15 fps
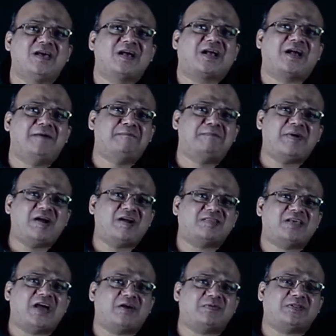Compare
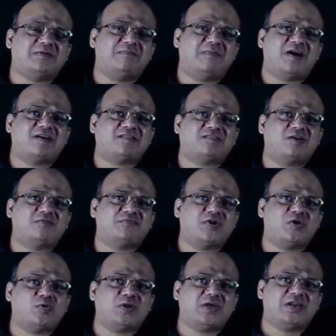that with the mass of
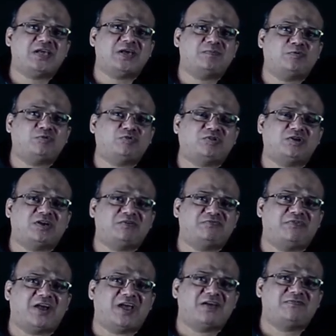
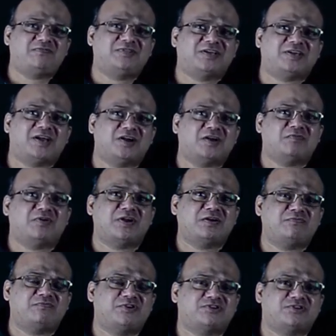uranium-235 that underwent
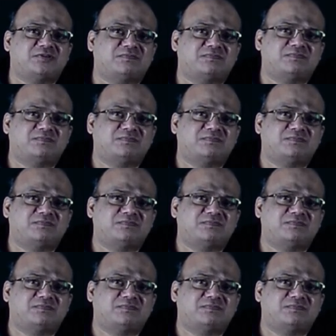fission.